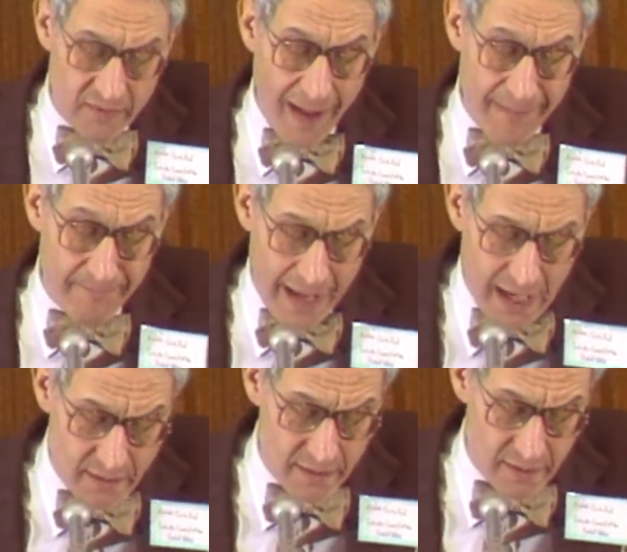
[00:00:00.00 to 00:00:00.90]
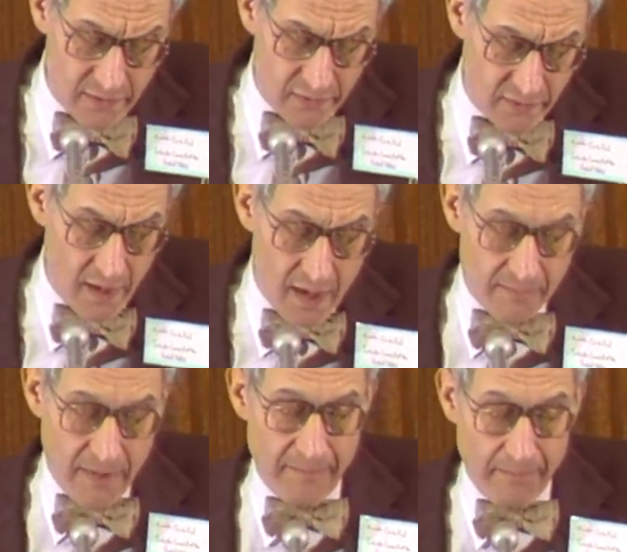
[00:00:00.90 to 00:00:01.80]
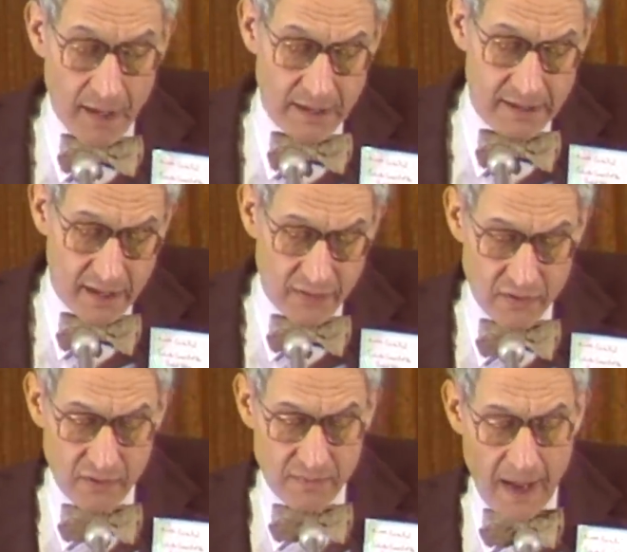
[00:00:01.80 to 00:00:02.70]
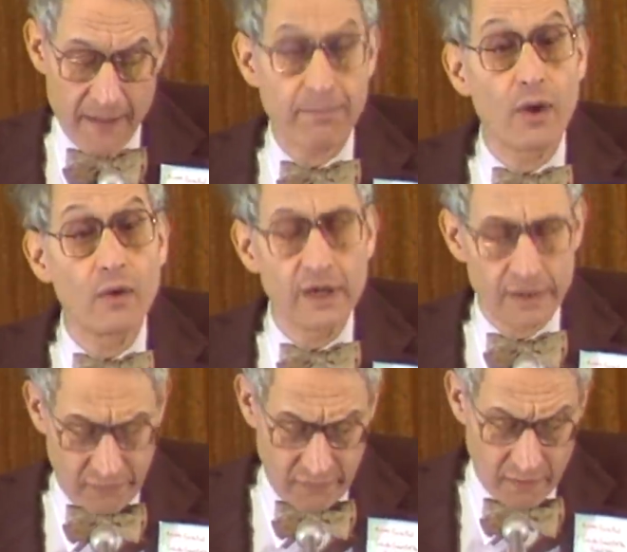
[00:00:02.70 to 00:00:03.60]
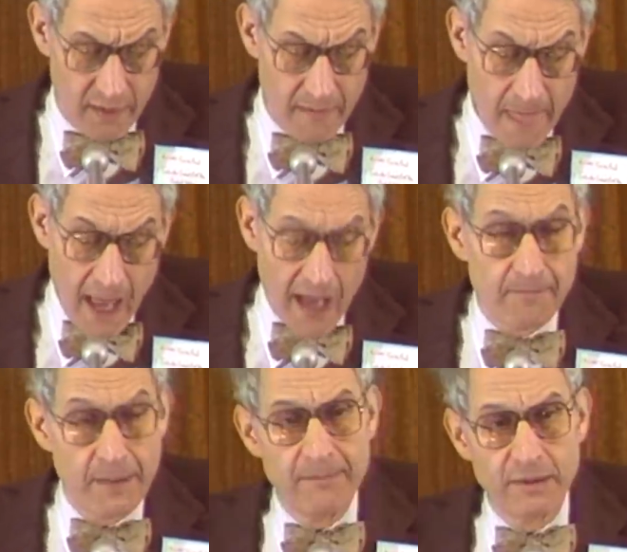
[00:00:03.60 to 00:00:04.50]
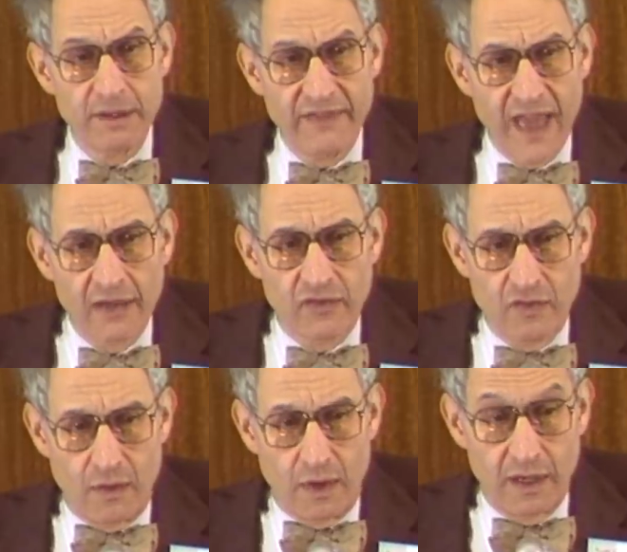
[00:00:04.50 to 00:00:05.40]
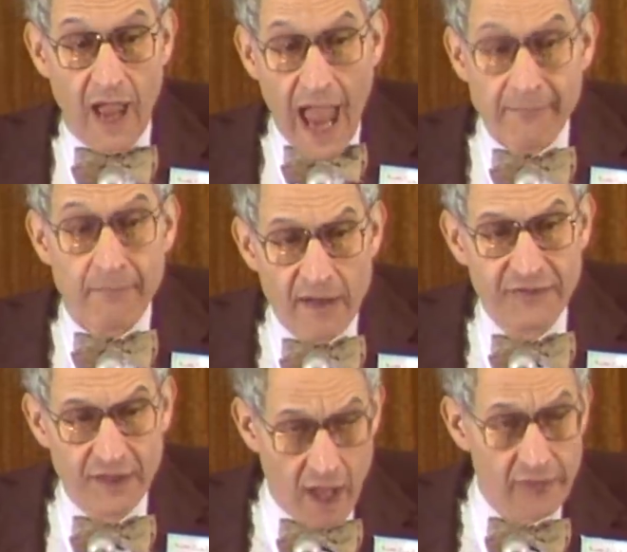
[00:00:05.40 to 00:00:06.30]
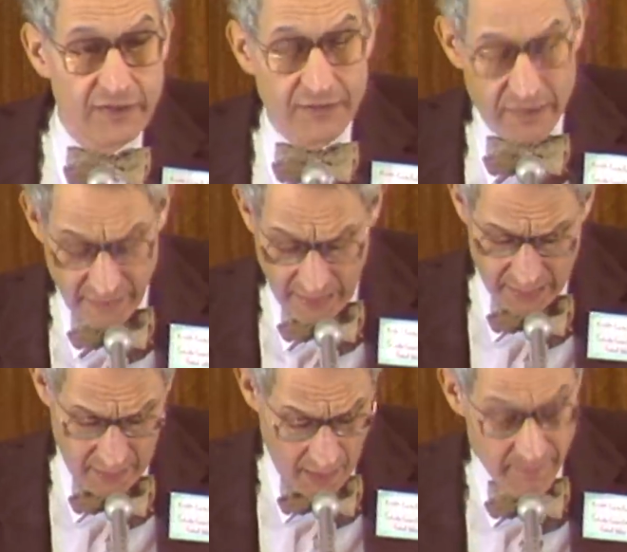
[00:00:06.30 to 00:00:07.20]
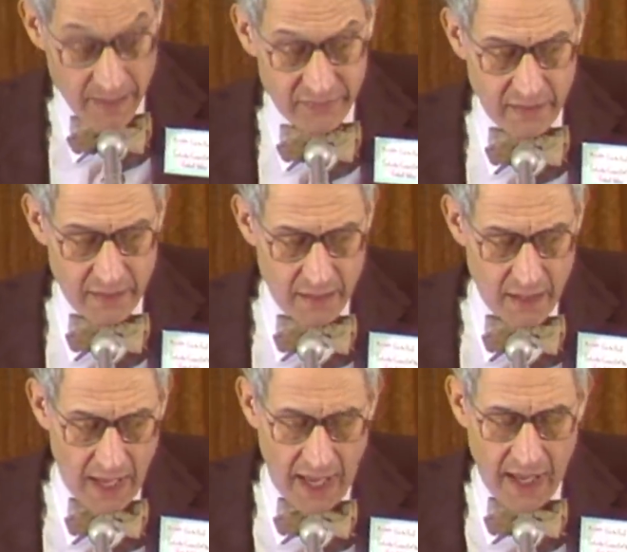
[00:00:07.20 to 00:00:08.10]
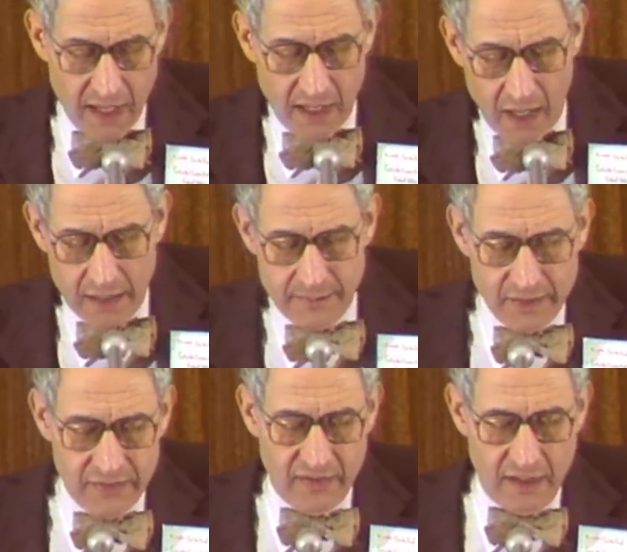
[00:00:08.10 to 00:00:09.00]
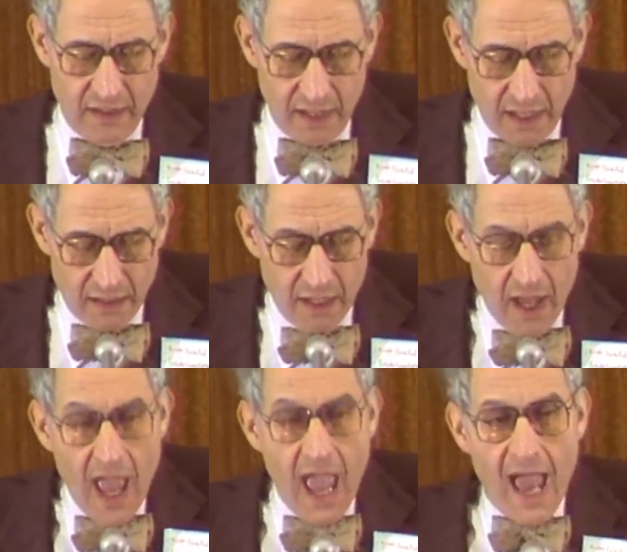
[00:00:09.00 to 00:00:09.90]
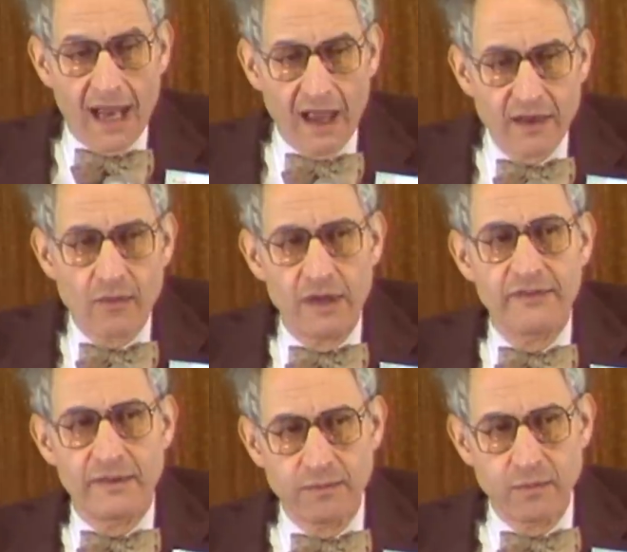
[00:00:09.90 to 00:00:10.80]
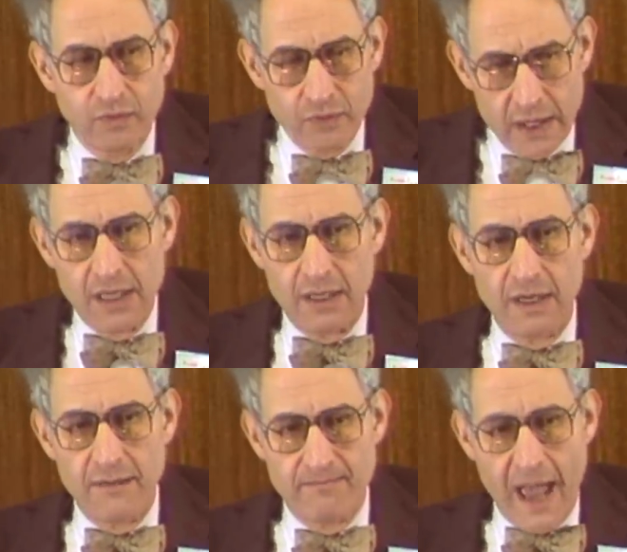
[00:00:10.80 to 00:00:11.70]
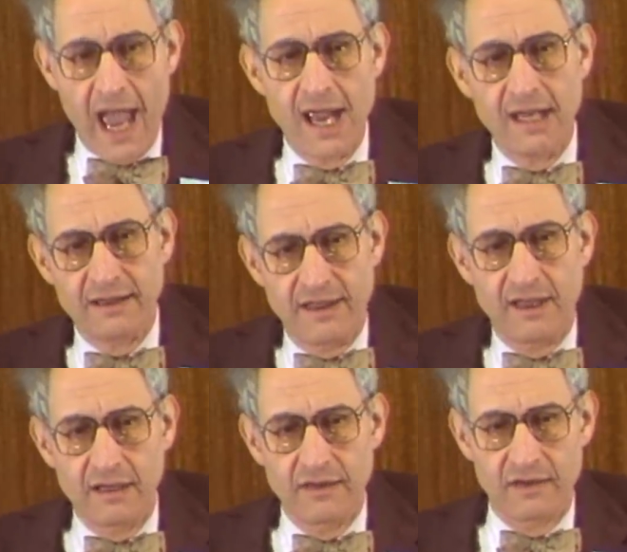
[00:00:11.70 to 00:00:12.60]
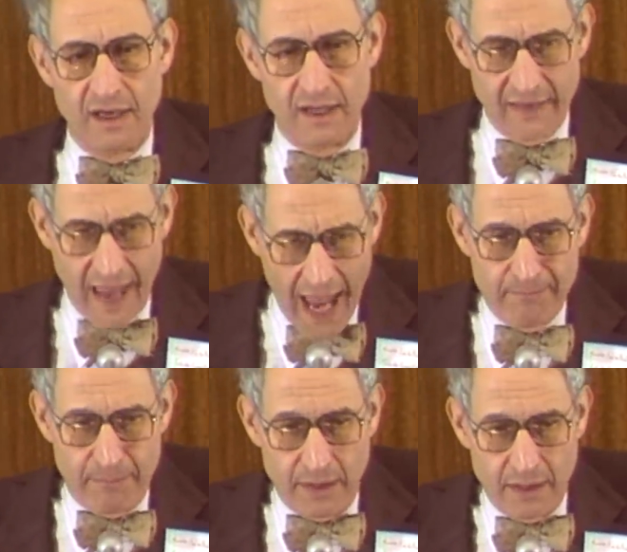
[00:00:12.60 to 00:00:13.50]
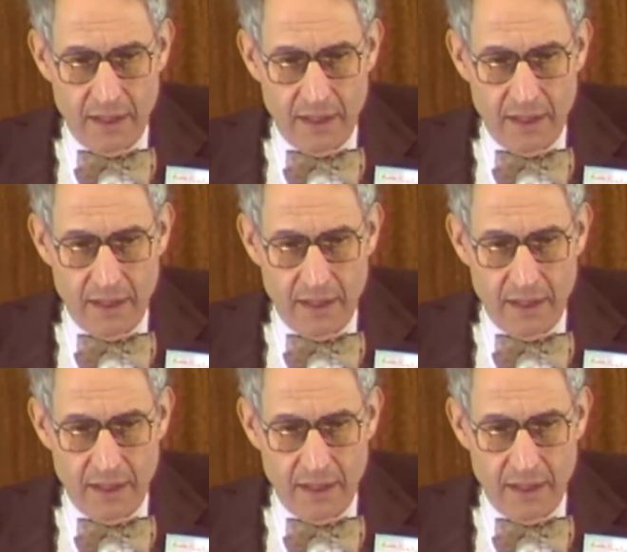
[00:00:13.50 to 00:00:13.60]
by painters, by politicians, by poets, and people of that sort, and by philosophers and economists, indeed. And I think one of the really bad things that has happened